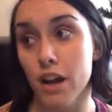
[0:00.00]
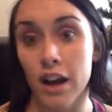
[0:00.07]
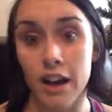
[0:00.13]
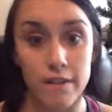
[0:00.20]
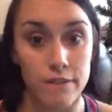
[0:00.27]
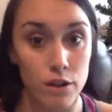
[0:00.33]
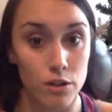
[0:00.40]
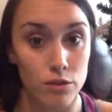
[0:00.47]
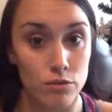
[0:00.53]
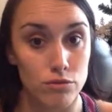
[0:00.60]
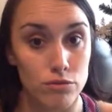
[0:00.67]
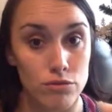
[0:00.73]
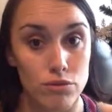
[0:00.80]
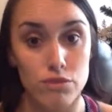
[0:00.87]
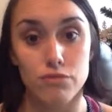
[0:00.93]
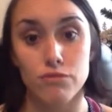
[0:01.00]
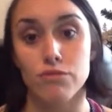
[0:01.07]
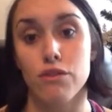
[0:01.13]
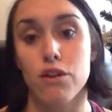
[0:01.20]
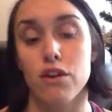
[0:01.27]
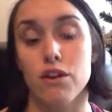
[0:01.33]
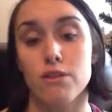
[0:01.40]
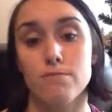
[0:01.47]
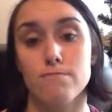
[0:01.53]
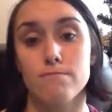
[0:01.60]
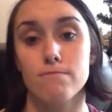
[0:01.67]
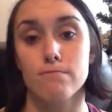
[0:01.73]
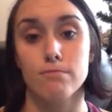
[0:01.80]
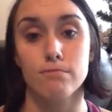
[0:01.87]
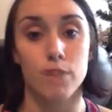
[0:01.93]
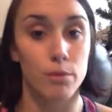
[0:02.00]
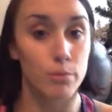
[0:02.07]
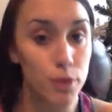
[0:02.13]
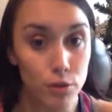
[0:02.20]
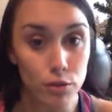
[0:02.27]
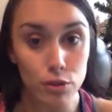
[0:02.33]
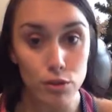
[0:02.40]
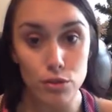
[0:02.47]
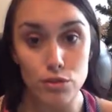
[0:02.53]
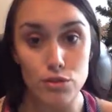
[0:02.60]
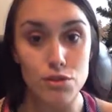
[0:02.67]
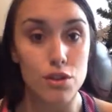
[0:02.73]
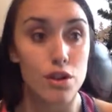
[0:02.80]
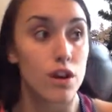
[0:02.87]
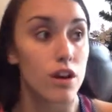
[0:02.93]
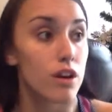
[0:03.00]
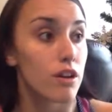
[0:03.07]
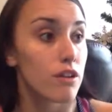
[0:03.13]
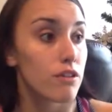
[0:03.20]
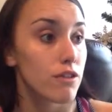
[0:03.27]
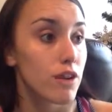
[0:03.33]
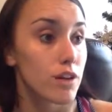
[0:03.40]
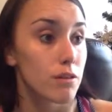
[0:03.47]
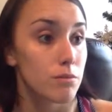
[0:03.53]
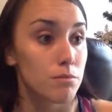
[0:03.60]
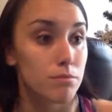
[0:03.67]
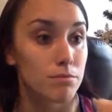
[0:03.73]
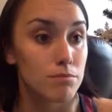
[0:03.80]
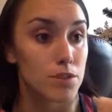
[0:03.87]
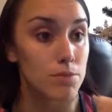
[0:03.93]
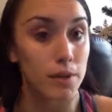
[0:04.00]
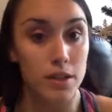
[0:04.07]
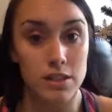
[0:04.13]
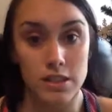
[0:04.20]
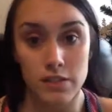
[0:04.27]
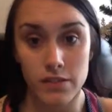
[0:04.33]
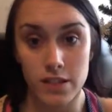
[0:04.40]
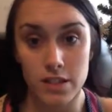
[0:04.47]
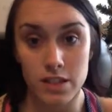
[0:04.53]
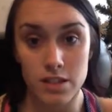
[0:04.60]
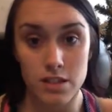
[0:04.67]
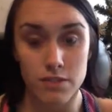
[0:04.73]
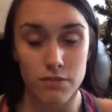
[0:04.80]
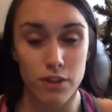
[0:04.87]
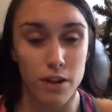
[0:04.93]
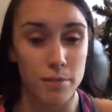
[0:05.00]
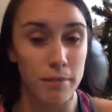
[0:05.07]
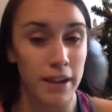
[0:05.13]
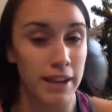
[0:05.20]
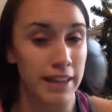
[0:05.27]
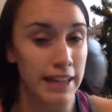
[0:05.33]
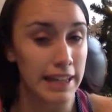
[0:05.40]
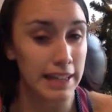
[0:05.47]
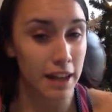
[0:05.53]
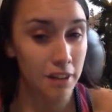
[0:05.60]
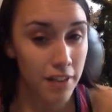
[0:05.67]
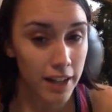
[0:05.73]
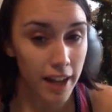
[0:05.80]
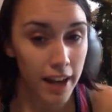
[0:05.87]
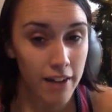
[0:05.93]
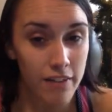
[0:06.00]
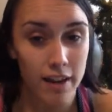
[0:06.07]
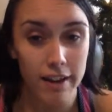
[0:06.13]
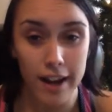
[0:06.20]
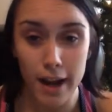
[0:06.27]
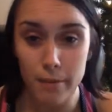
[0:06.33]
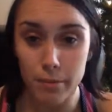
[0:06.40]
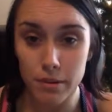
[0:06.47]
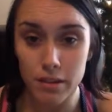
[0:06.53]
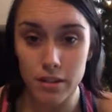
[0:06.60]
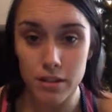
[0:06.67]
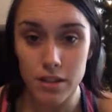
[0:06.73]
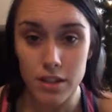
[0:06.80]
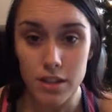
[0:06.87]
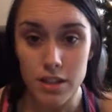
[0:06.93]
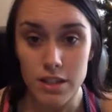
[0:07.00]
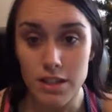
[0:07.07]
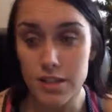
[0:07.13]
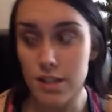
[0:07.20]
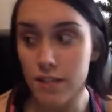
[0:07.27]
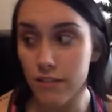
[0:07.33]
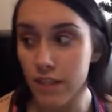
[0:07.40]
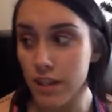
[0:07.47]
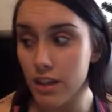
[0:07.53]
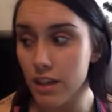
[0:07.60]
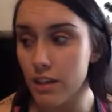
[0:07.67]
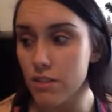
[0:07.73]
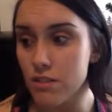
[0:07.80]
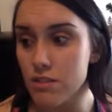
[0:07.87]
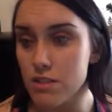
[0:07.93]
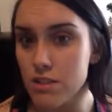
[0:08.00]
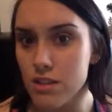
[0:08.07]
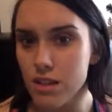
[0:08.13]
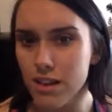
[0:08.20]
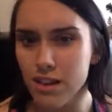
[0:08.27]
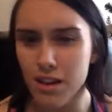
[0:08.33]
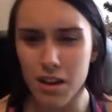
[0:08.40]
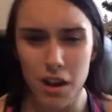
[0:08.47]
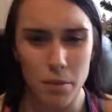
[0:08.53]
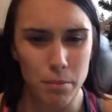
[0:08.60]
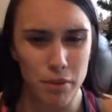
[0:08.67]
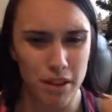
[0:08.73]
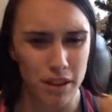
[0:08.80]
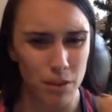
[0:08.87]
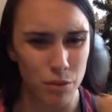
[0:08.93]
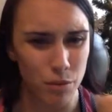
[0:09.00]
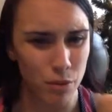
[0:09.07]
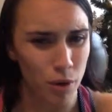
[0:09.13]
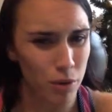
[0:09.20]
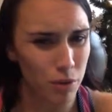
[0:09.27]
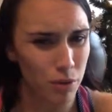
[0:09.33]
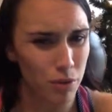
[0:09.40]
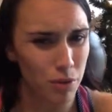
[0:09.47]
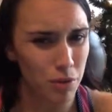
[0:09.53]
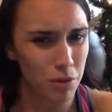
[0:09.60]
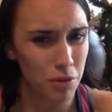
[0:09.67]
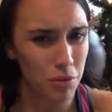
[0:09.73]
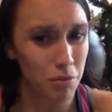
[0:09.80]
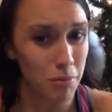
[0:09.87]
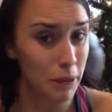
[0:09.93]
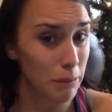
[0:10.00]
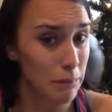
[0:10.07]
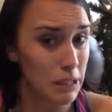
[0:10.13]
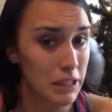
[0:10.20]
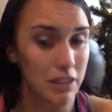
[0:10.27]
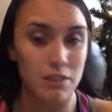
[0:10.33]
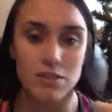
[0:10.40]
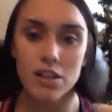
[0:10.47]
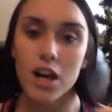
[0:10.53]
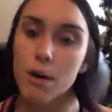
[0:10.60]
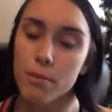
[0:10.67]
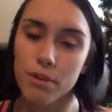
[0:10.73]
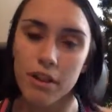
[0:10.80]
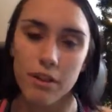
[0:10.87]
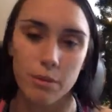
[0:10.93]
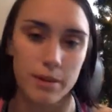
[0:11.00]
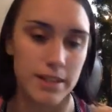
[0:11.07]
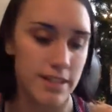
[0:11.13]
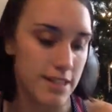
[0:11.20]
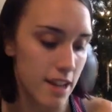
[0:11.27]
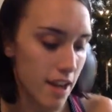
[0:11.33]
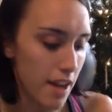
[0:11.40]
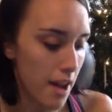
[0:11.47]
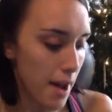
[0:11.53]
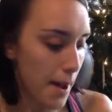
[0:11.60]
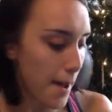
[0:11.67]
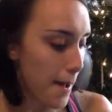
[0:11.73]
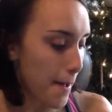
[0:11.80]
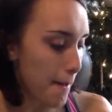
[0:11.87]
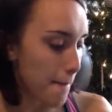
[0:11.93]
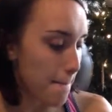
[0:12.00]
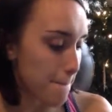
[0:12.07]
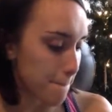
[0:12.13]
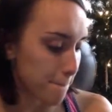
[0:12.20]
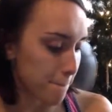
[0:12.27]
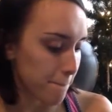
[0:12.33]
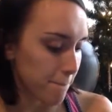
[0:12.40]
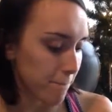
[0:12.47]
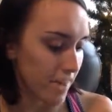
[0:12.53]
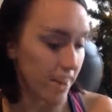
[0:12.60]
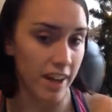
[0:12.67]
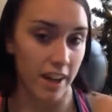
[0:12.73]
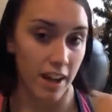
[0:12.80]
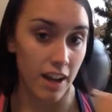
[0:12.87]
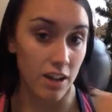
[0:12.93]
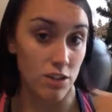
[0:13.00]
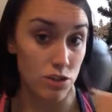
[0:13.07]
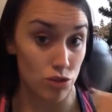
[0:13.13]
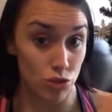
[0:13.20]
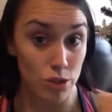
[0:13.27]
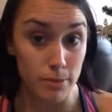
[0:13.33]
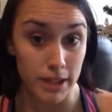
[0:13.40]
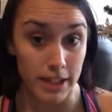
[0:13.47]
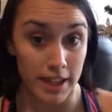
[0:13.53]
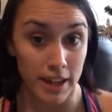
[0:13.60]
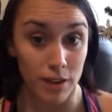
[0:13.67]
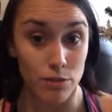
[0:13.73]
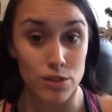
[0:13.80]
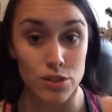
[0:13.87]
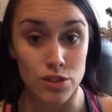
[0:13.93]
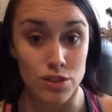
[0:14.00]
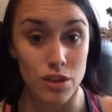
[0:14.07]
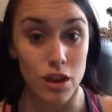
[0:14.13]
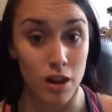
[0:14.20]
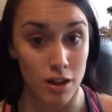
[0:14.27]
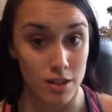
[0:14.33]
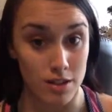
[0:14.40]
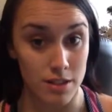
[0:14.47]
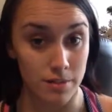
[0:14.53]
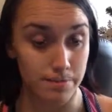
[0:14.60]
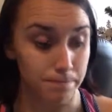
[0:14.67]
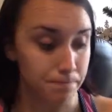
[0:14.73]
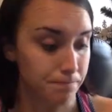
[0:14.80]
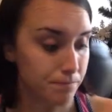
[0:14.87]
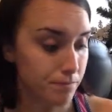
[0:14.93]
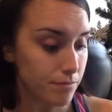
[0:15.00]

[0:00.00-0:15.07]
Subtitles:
iPhones, from computers, from smart TVs, from, I think now they have it on Apple TV. There's a couple, I think Roku maybe. There's a couple other ones that stream it now, which is awesome.